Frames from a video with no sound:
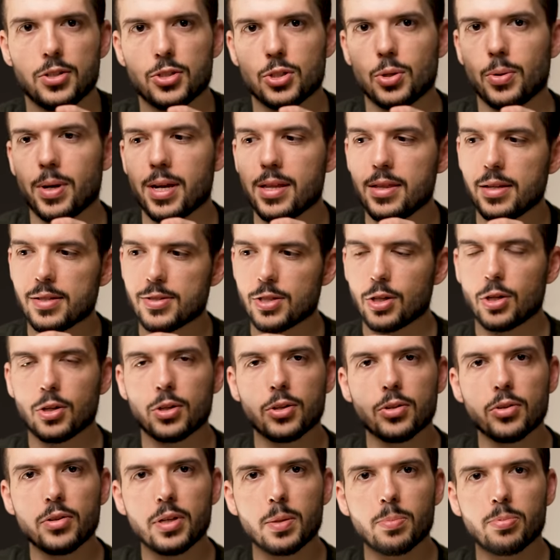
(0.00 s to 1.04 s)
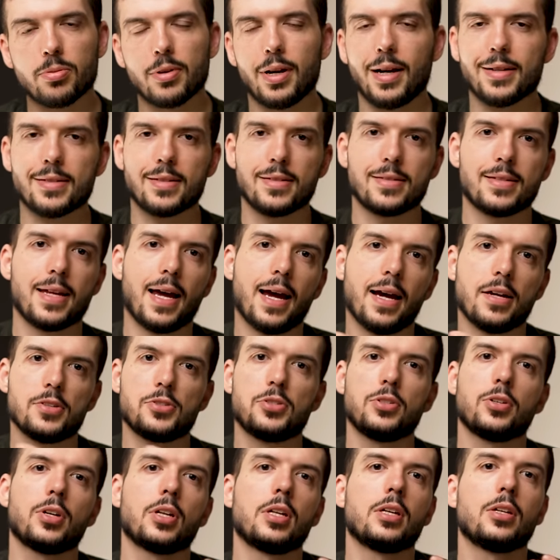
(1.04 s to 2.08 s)
So in this early process,
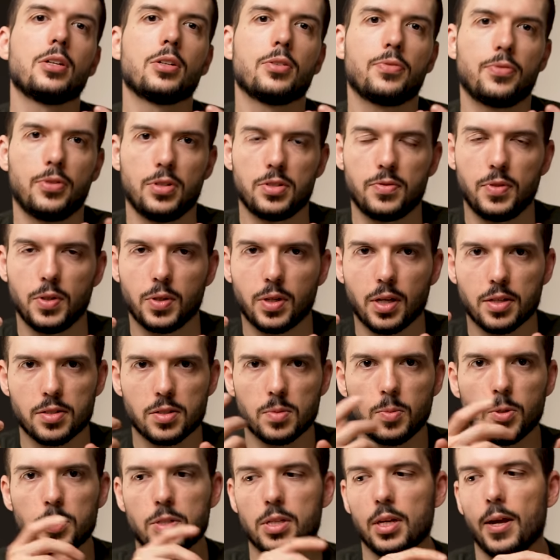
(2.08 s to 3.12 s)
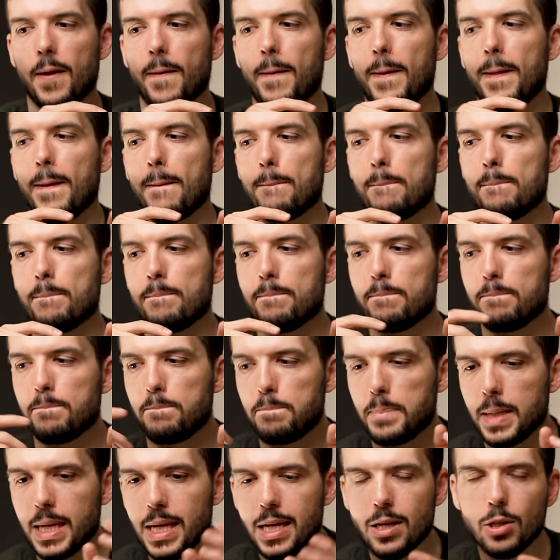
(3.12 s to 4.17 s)
as you're getting your first few customers,
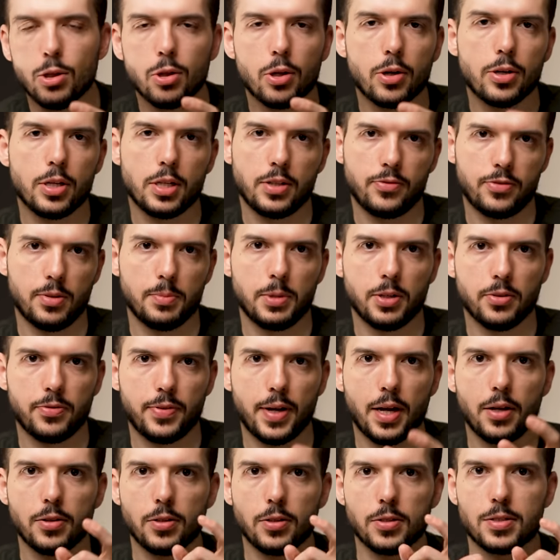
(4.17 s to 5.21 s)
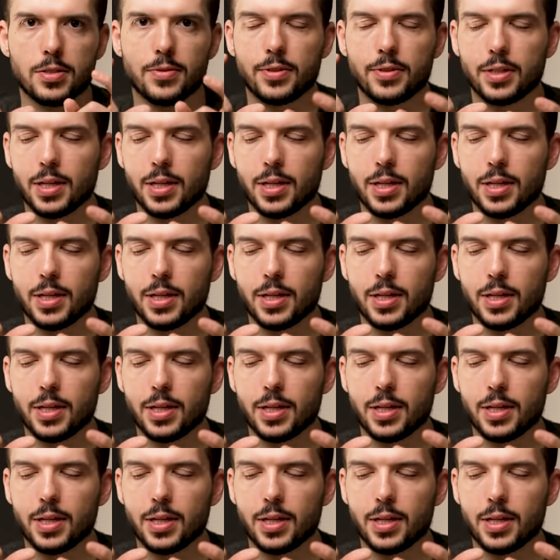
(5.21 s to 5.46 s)
be learning from your failures.